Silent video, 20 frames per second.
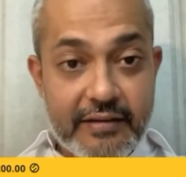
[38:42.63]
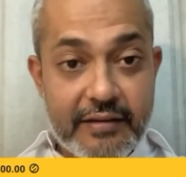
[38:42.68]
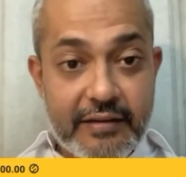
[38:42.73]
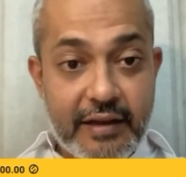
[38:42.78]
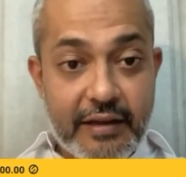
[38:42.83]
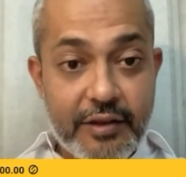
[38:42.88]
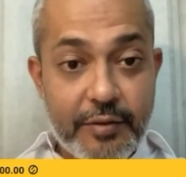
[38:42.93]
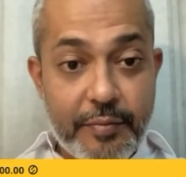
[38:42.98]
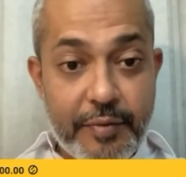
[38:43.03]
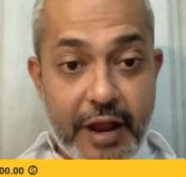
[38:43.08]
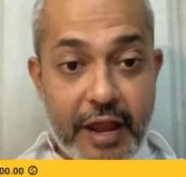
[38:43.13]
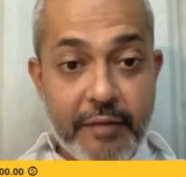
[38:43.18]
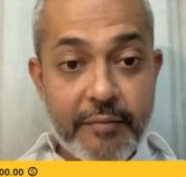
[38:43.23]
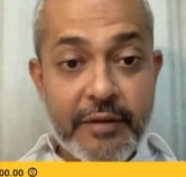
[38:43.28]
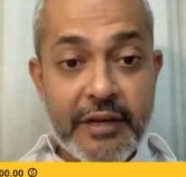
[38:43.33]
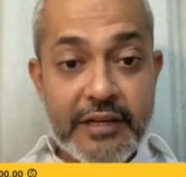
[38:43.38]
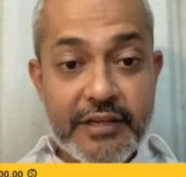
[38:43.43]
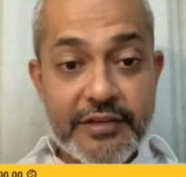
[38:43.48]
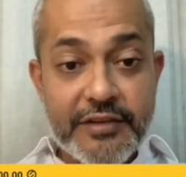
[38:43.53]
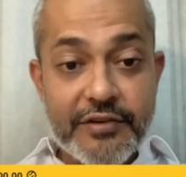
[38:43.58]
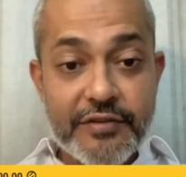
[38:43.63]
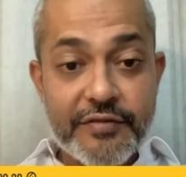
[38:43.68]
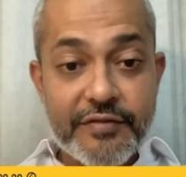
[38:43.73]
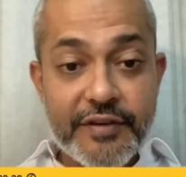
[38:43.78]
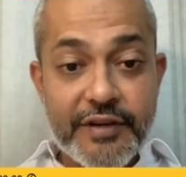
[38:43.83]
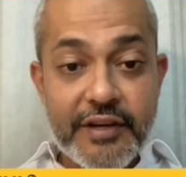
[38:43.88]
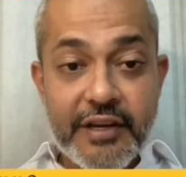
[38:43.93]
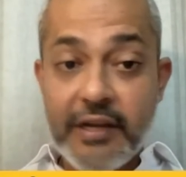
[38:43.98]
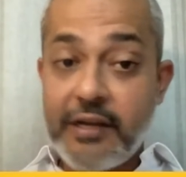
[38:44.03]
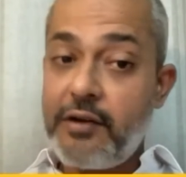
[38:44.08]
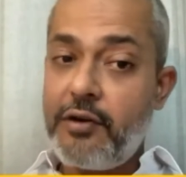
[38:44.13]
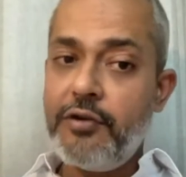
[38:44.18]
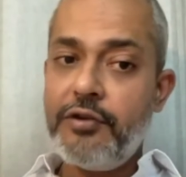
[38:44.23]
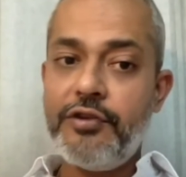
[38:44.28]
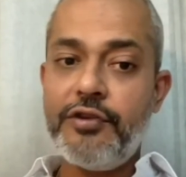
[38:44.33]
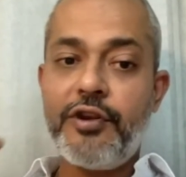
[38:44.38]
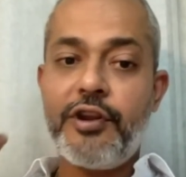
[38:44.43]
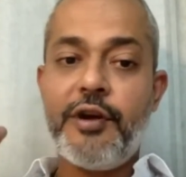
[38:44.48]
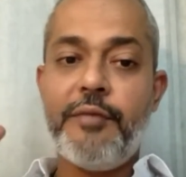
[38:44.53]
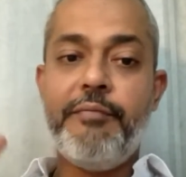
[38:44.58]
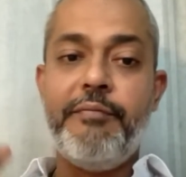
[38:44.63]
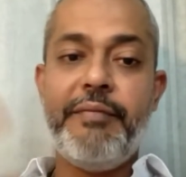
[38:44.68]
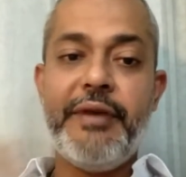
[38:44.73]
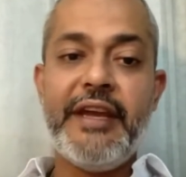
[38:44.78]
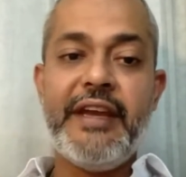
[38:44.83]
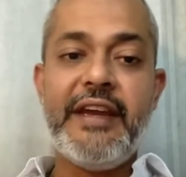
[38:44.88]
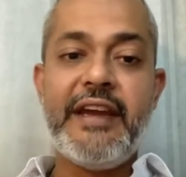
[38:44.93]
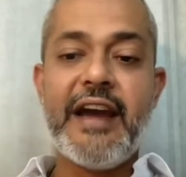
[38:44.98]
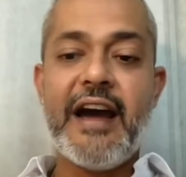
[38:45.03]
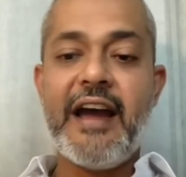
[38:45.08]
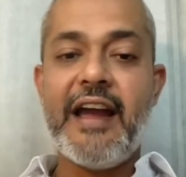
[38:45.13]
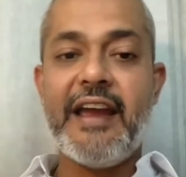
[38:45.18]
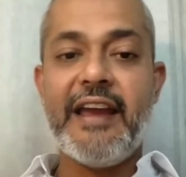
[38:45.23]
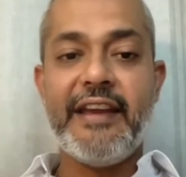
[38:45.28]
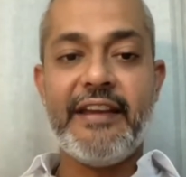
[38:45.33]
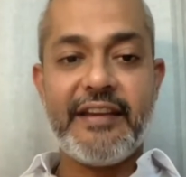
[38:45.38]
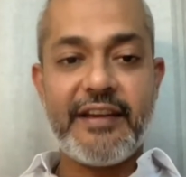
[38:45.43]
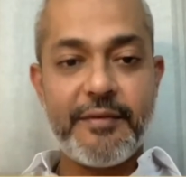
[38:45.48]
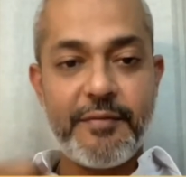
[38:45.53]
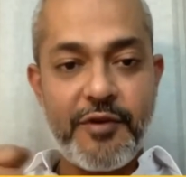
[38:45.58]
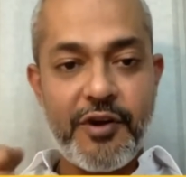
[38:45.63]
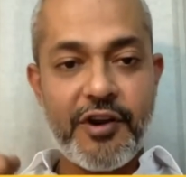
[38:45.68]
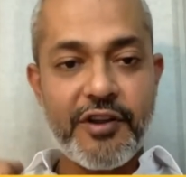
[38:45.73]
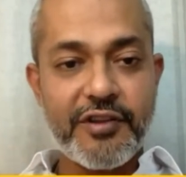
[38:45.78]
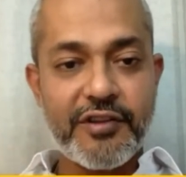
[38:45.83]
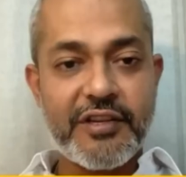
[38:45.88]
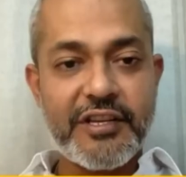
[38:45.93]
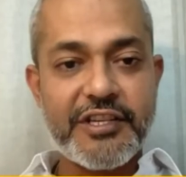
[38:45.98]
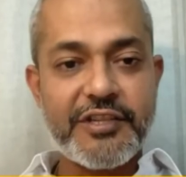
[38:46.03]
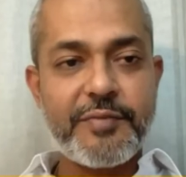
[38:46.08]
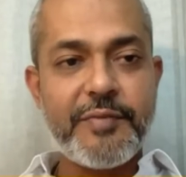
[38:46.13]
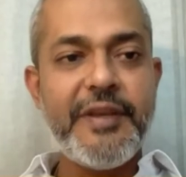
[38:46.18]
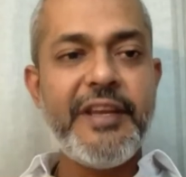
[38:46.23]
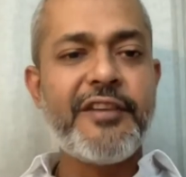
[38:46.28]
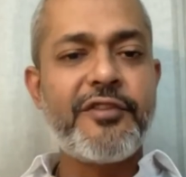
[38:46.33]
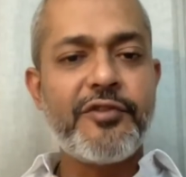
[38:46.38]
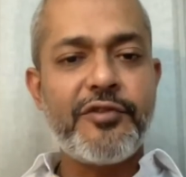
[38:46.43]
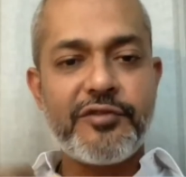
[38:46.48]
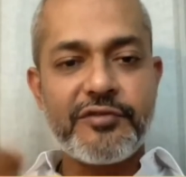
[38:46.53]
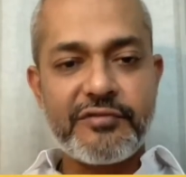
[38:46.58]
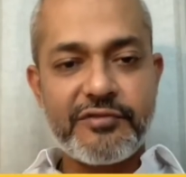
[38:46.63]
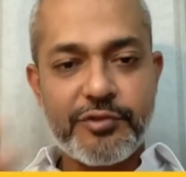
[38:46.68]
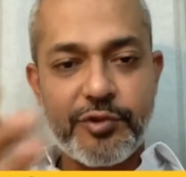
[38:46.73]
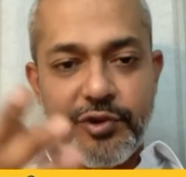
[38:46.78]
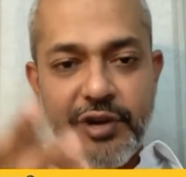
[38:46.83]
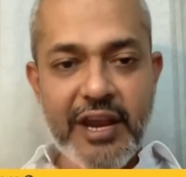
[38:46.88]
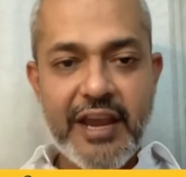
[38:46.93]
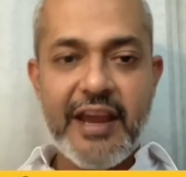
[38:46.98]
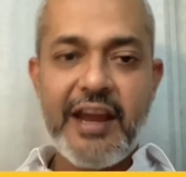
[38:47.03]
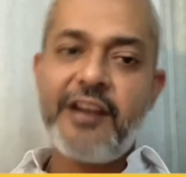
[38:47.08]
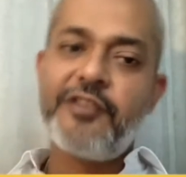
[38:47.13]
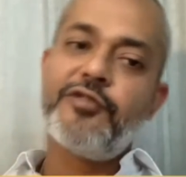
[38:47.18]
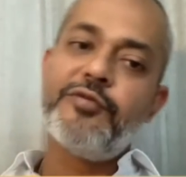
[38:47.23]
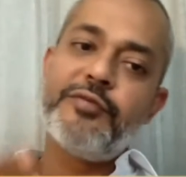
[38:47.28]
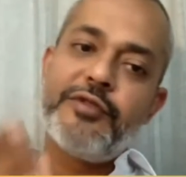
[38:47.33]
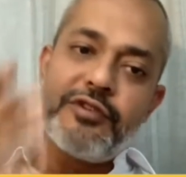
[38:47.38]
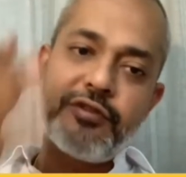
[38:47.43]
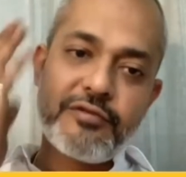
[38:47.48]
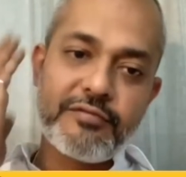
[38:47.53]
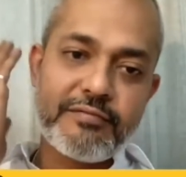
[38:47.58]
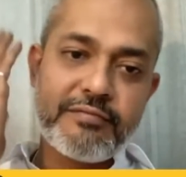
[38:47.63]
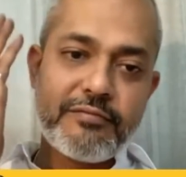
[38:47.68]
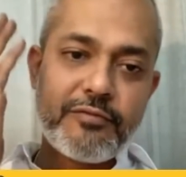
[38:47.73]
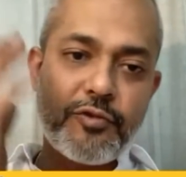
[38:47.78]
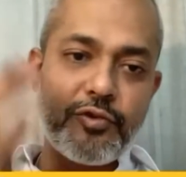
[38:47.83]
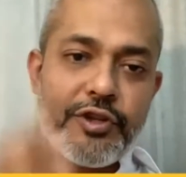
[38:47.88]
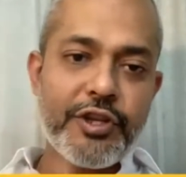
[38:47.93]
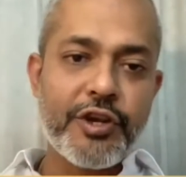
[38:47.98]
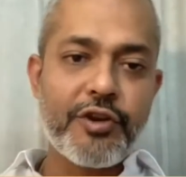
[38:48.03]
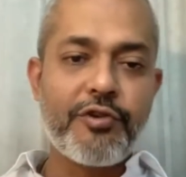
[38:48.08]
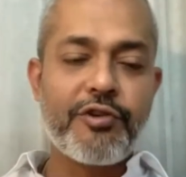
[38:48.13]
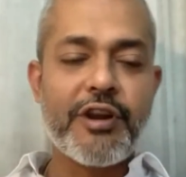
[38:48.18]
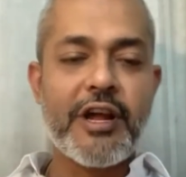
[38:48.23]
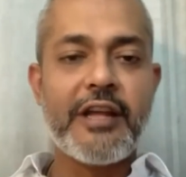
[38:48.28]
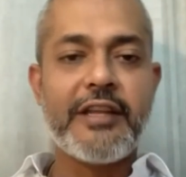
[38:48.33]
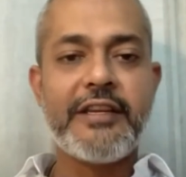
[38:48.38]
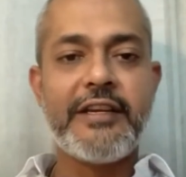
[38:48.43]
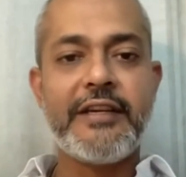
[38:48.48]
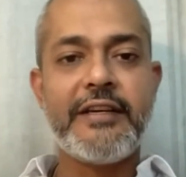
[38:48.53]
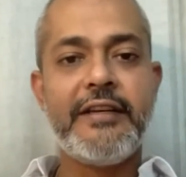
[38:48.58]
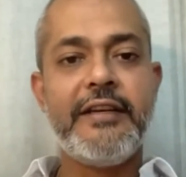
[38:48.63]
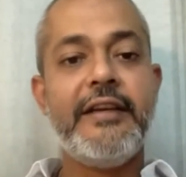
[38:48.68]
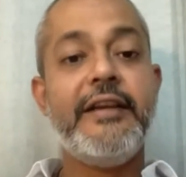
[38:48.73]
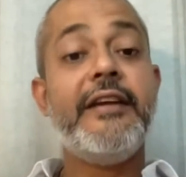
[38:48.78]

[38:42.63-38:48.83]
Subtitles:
at the Prime Minister of India, oh, you're a big guy. Come on, Kashmir to chota hai yaar, tumne to Modi ko uda diya.